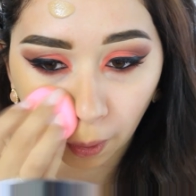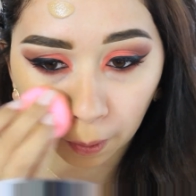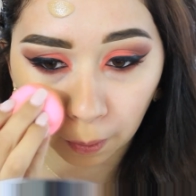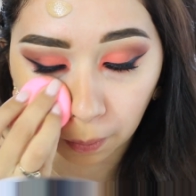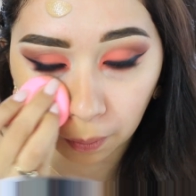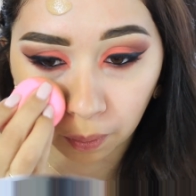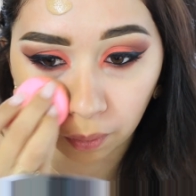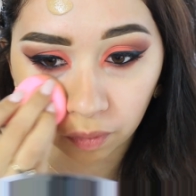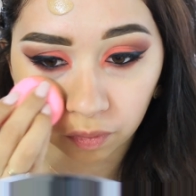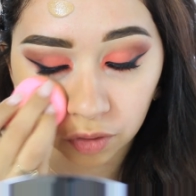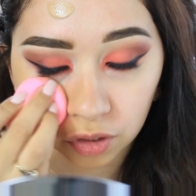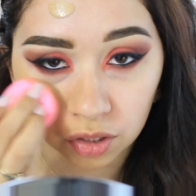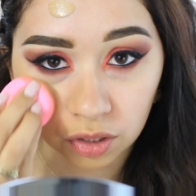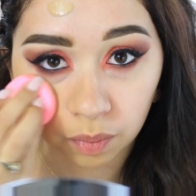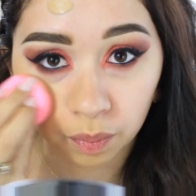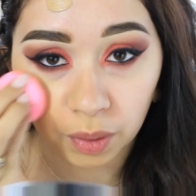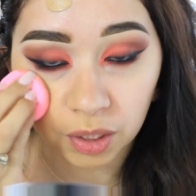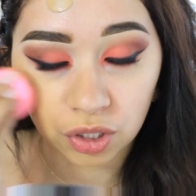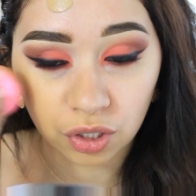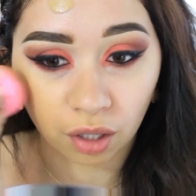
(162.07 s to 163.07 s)
I don't know if there's
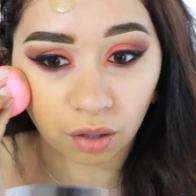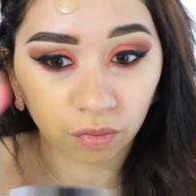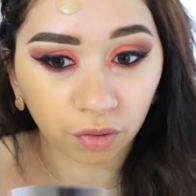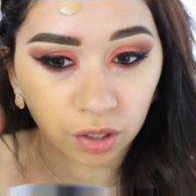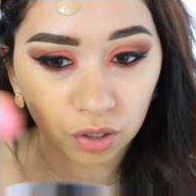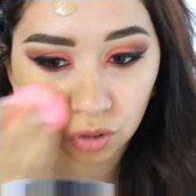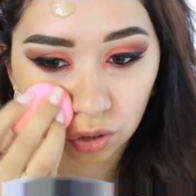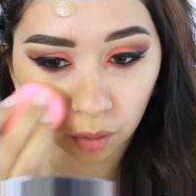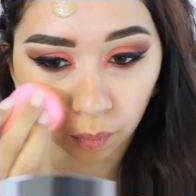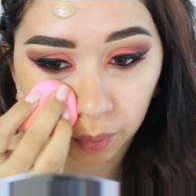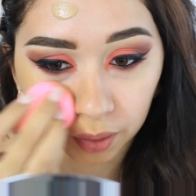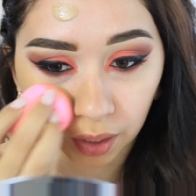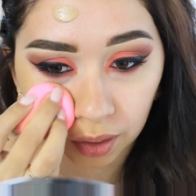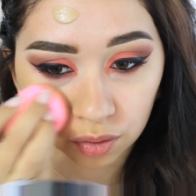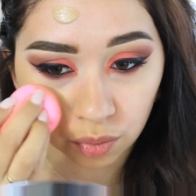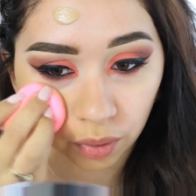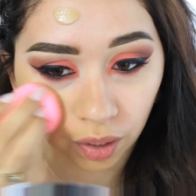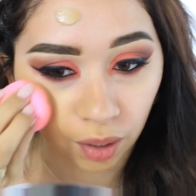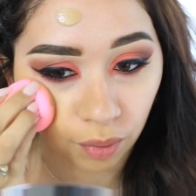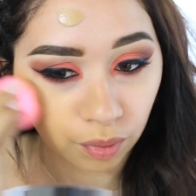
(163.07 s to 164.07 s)
a peach air freshener, but
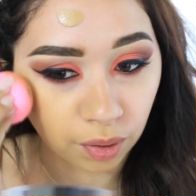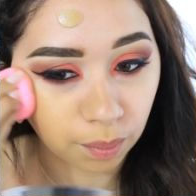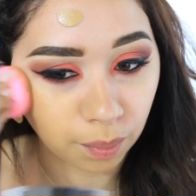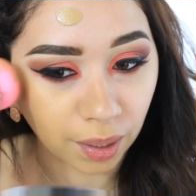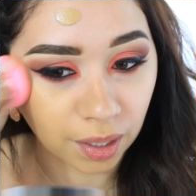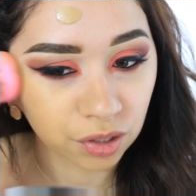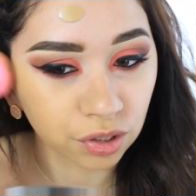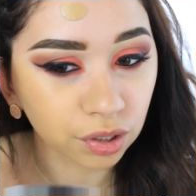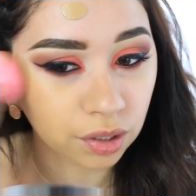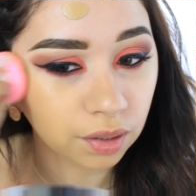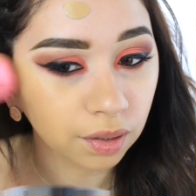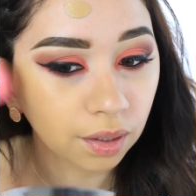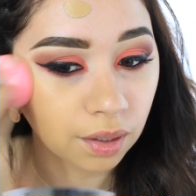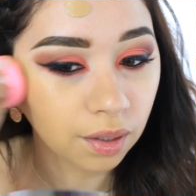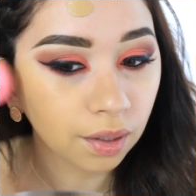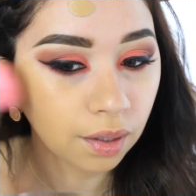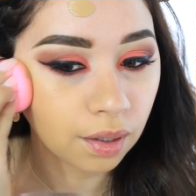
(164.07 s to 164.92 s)
that's what I would imagine.